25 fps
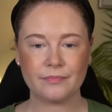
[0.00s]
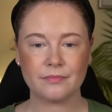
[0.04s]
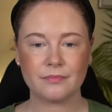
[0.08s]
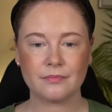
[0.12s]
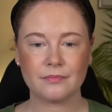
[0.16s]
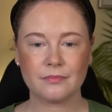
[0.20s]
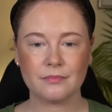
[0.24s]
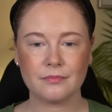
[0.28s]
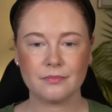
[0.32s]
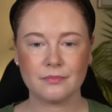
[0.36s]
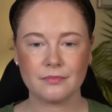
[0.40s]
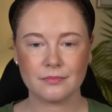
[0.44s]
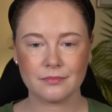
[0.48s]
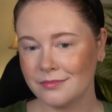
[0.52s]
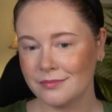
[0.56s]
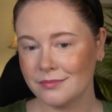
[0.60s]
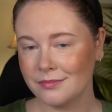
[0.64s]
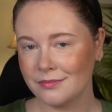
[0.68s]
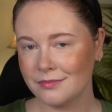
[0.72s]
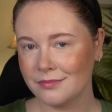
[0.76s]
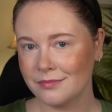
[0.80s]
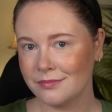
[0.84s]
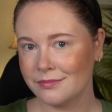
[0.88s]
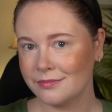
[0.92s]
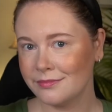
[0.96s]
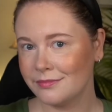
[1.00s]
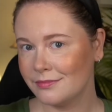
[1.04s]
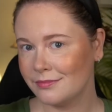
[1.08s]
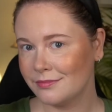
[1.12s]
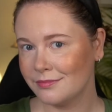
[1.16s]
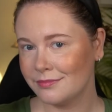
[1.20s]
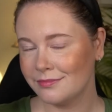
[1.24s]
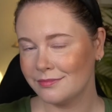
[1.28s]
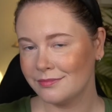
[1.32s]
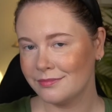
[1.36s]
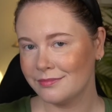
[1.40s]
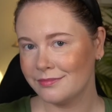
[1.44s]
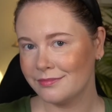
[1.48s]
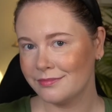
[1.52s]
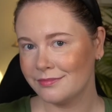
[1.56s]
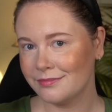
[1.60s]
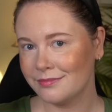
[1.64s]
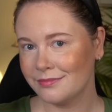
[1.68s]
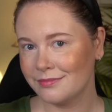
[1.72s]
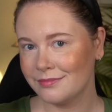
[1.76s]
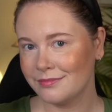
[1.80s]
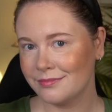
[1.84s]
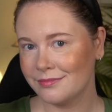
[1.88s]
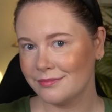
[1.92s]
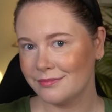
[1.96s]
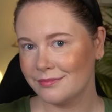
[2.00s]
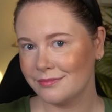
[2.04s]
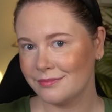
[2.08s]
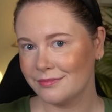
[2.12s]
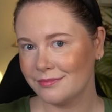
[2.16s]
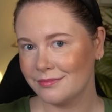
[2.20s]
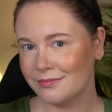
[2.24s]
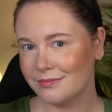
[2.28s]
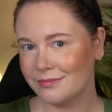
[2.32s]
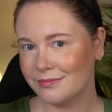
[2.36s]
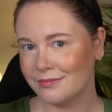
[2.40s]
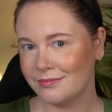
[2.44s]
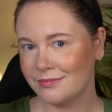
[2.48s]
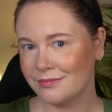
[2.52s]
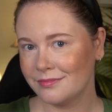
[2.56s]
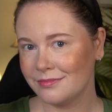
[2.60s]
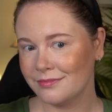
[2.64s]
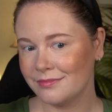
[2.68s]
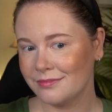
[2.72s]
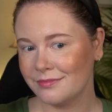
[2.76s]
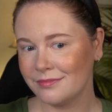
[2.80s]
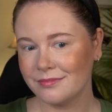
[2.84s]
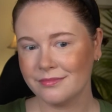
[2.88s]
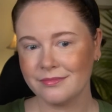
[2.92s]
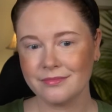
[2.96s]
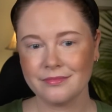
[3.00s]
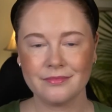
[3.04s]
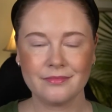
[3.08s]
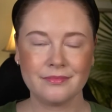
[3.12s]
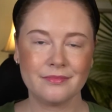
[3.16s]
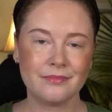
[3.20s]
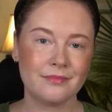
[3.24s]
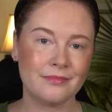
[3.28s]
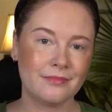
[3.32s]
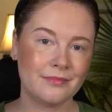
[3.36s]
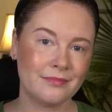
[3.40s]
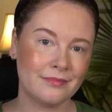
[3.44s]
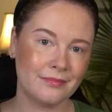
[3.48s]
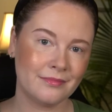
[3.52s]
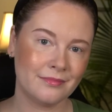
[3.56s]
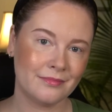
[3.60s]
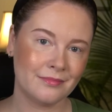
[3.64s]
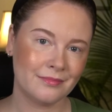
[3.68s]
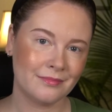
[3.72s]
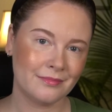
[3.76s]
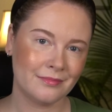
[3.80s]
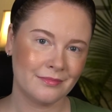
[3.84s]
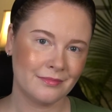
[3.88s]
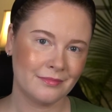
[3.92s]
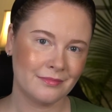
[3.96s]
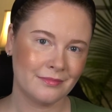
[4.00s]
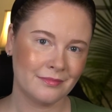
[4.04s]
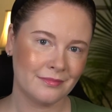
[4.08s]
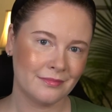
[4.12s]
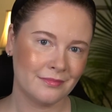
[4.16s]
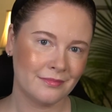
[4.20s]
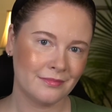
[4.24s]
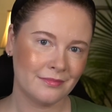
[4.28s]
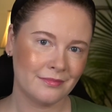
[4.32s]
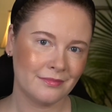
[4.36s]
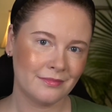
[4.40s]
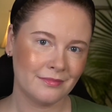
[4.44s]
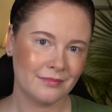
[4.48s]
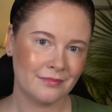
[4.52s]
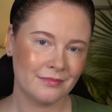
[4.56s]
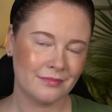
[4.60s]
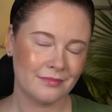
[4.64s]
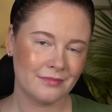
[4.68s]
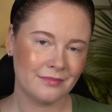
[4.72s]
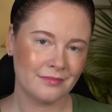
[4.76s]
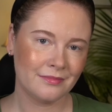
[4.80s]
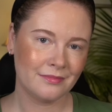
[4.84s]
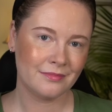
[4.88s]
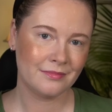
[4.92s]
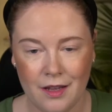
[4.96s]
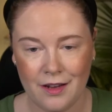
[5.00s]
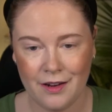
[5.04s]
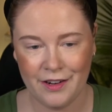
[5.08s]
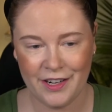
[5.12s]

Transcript: this magical formula reacts with your pH to create a custom balm shade.